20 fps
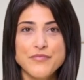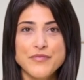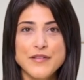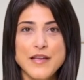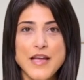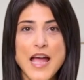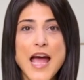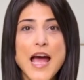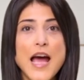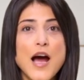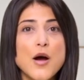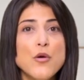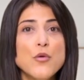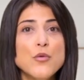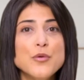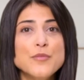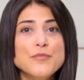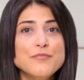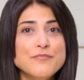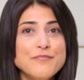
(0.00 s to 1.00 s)
How?
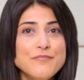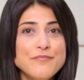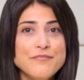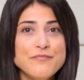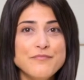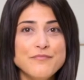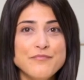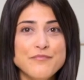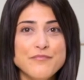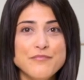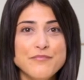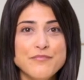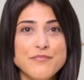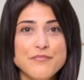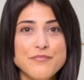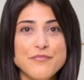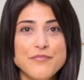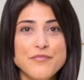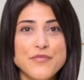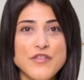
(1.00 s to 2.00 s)

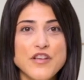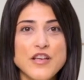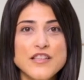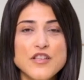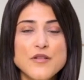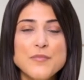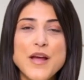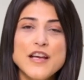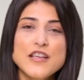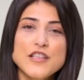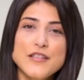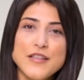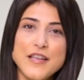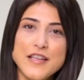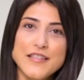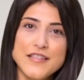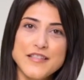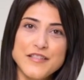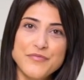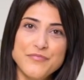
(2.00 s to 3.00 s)
Just imagine
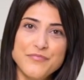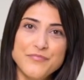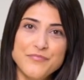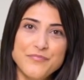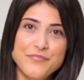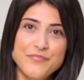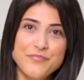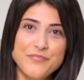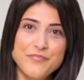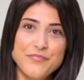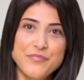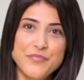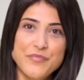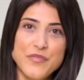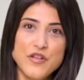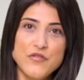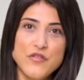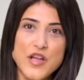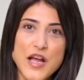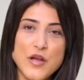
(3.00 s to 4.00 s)
this.
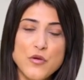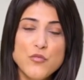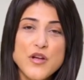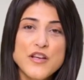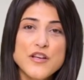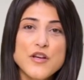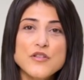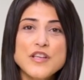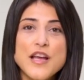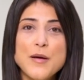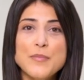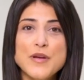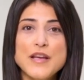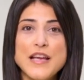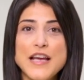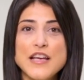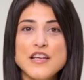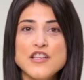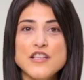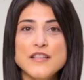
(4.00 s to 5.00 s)
You've got a Windows
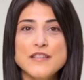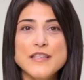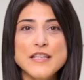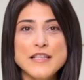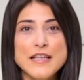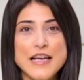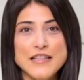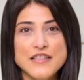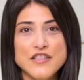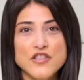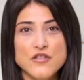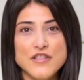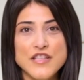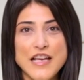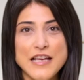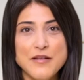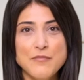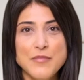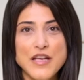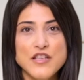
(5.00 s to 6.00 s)
application that lets you
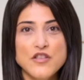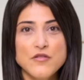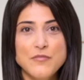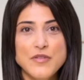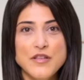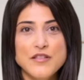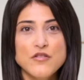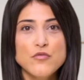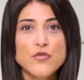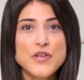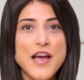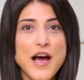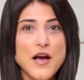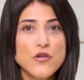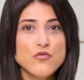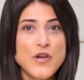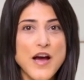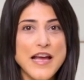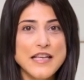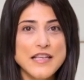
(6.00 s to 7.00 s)
take measurements without
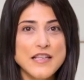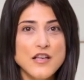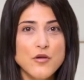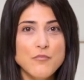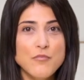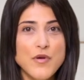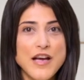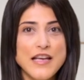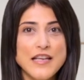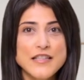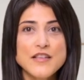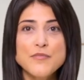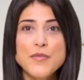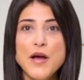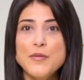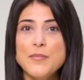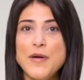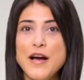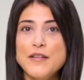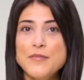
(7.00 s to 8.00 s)
racking your brains
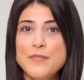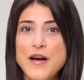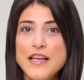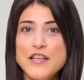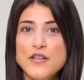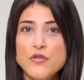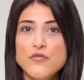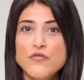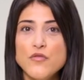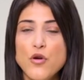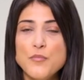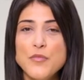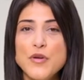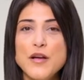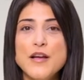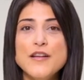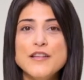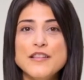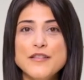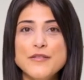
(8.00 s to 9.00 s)
about mathematical
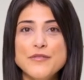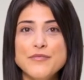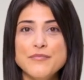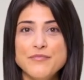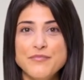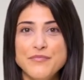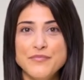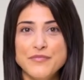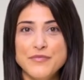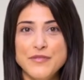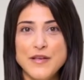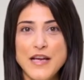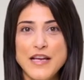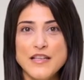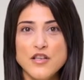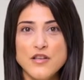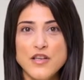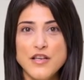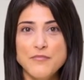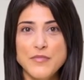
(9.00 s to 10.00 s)
formulas. And
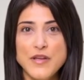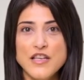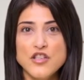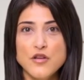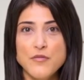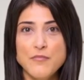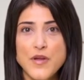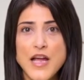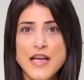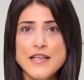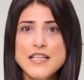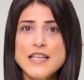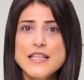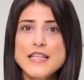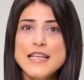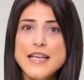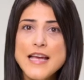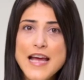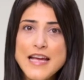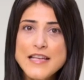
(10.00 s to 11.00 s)
you can measure
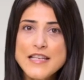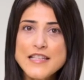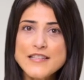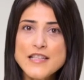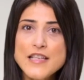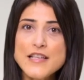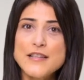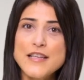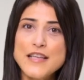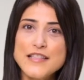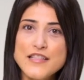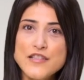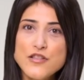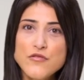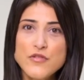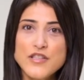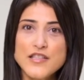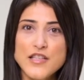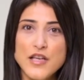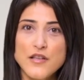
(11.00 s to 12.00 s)
practically anything that's the
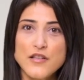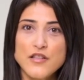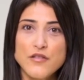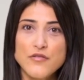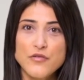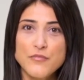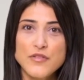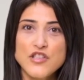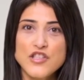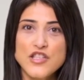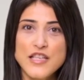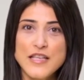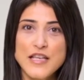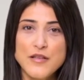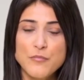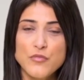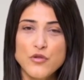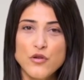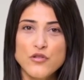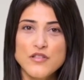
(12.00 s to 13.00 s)
result of a machining
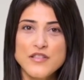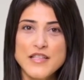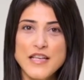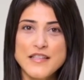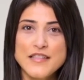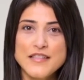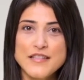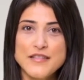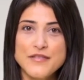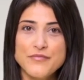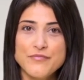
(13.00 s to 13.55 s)
process.